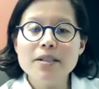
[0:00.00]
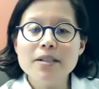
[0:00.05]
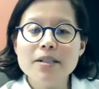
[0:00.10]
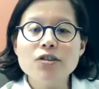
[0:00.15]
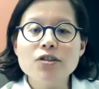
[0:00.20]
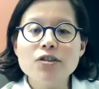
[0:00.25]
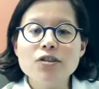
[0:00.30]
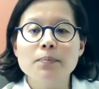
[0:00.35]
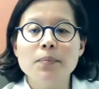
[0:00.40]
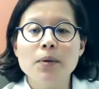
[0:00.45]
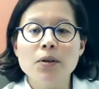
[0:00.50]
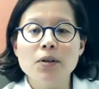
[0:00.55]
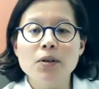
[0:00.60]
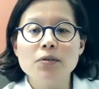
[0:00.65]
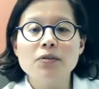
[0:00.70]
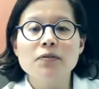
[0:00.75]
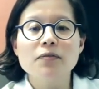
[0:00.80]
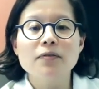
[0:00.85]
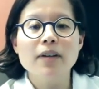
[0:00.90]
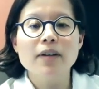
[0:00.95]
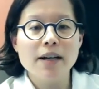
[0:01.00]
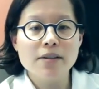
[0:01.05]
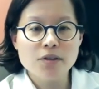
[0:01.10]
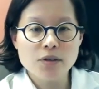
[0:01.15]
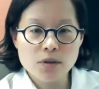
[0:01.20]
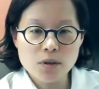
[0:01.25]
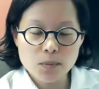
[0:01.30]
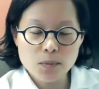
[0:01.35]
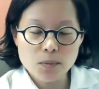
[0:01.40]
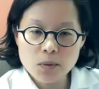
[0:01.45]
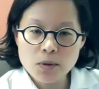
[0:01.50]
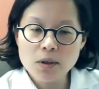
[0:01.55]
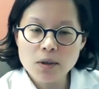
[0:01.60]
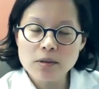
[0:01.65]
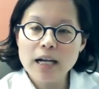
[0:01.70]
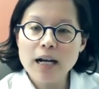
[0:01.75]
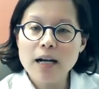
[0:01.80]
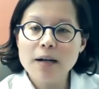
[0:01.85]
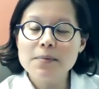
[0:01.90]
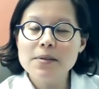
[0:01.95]
And both vaginal
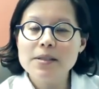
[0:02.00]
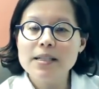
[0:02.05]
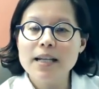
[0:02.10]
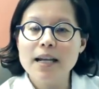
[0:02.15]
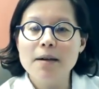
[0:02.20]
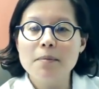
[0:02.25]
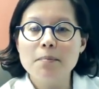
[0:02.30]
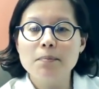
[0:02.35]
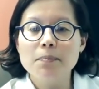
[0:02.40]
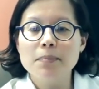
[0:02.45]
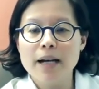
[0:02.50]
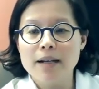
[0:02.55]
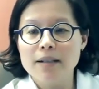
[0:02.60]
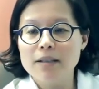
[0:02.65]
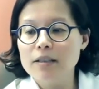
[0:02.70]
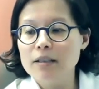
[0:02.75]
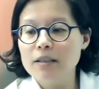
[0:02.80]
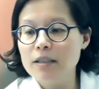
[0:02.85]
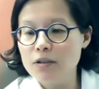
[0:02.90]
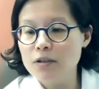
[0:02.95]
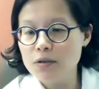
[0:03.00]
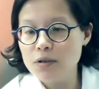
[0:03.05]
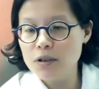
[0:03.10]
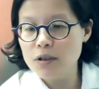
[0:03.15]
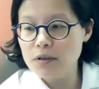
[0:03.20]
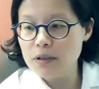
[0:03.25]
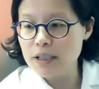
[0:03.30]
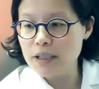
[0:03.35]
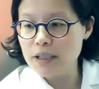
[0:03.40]
prolapse and bladder control